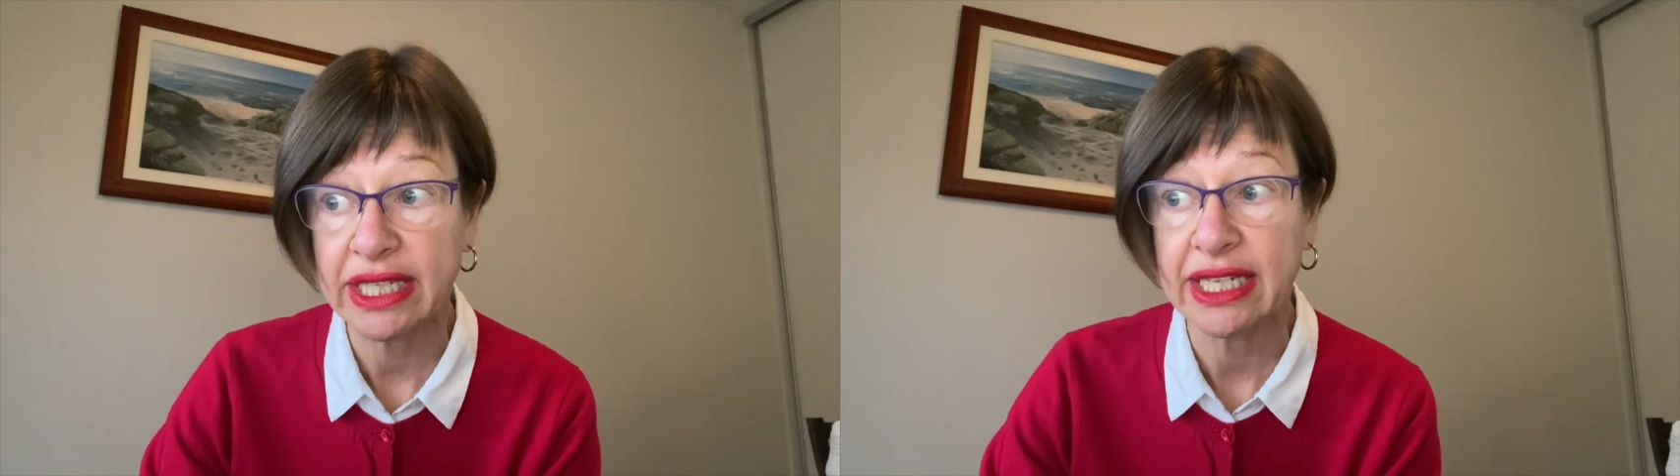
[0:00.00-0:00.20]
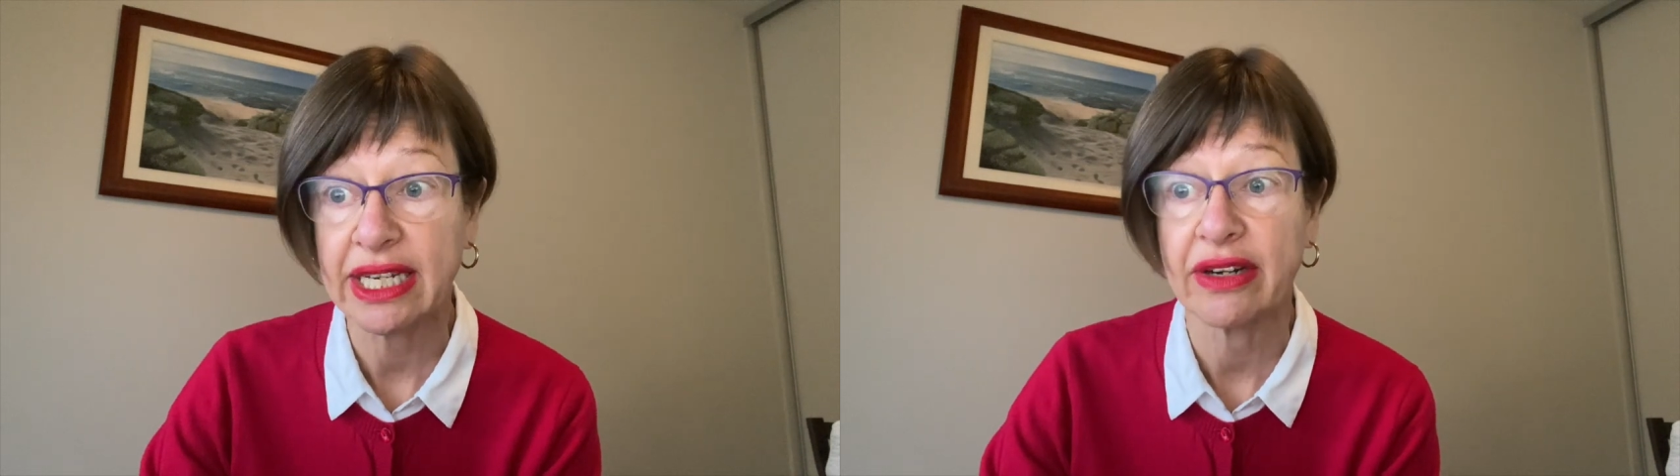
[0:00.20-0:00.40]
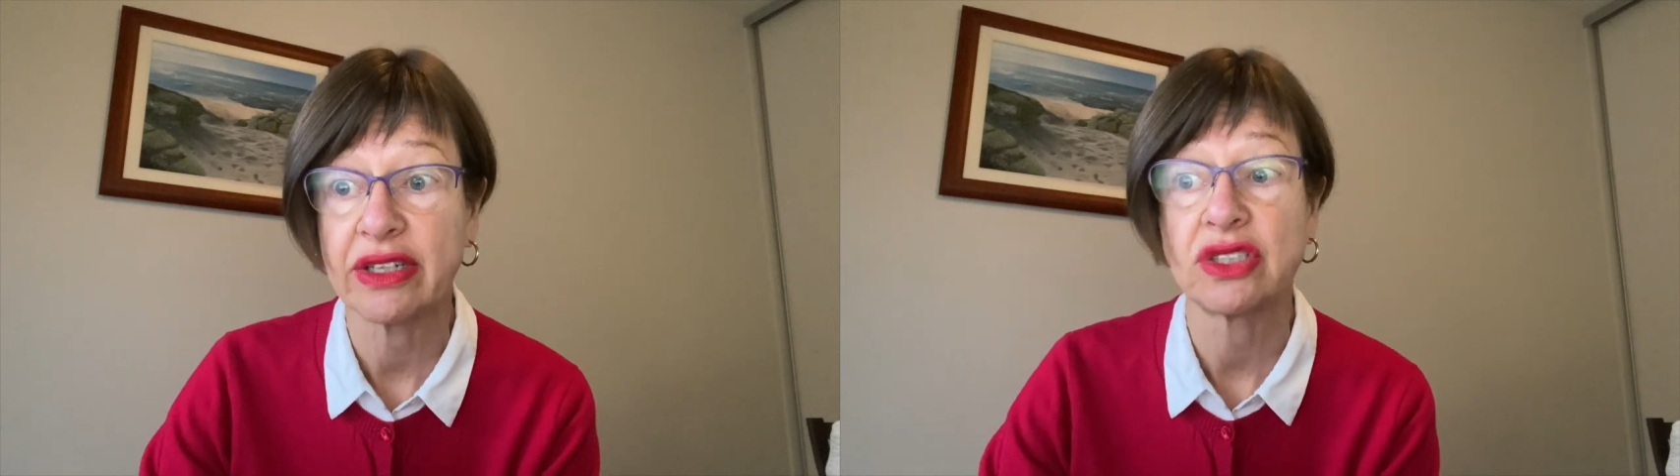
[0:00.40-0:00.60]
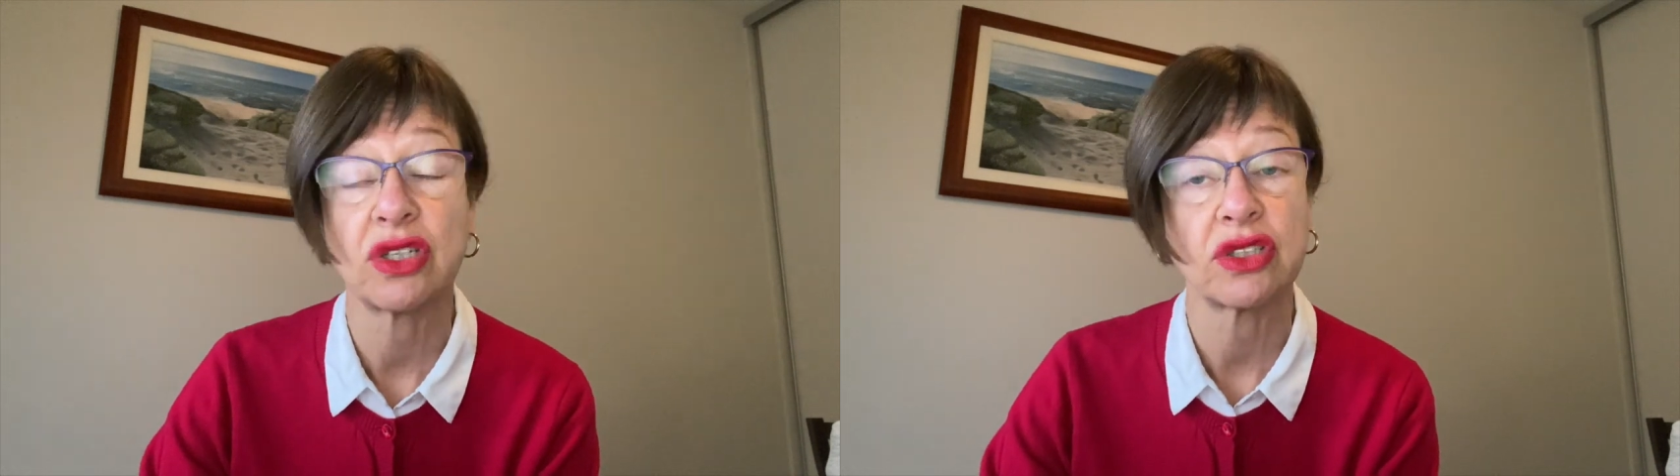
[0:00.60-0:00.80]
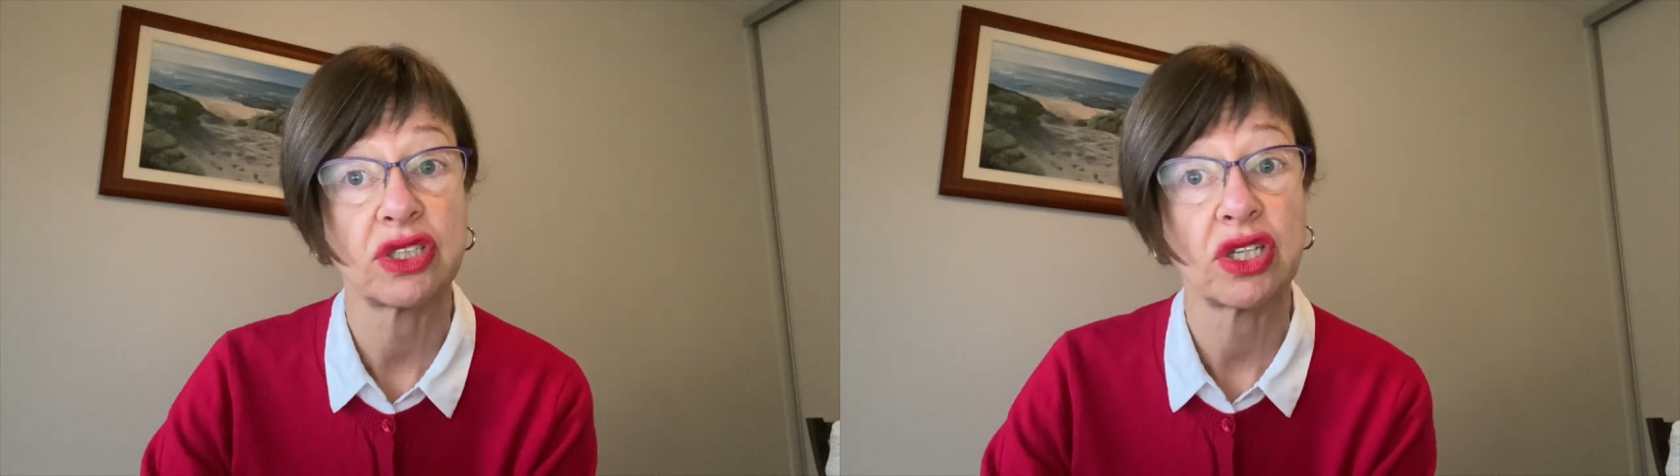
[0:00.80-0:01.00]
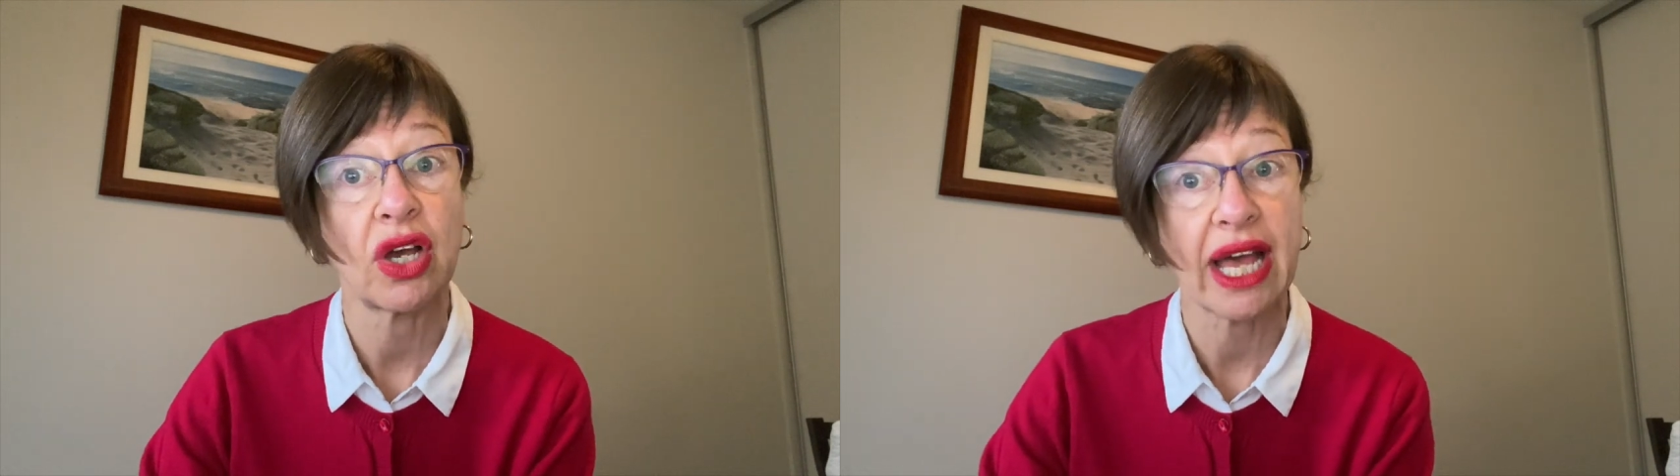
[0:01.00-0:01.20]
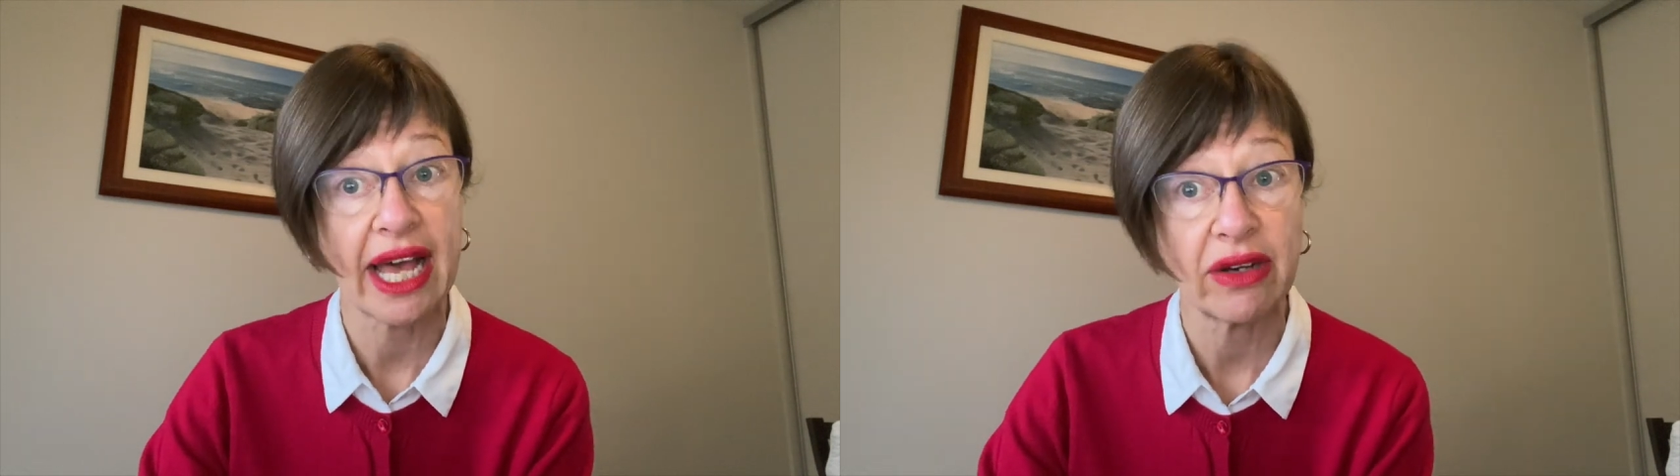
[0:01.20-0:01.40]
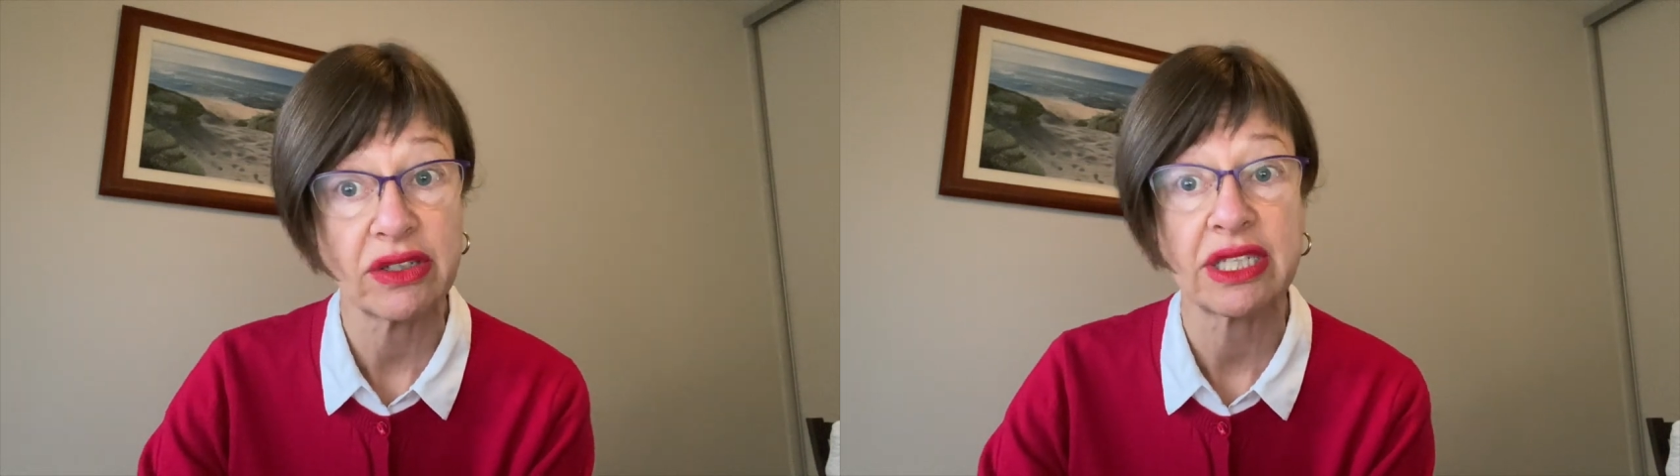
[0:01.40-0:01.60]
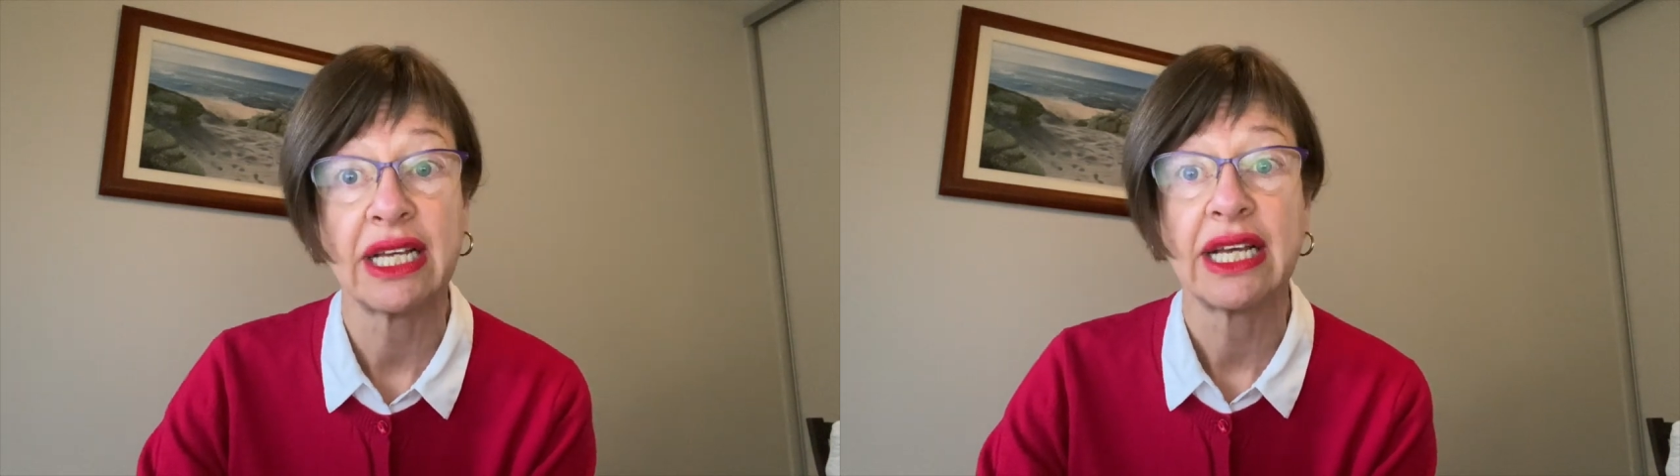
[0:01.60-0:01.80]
encouraged not to go out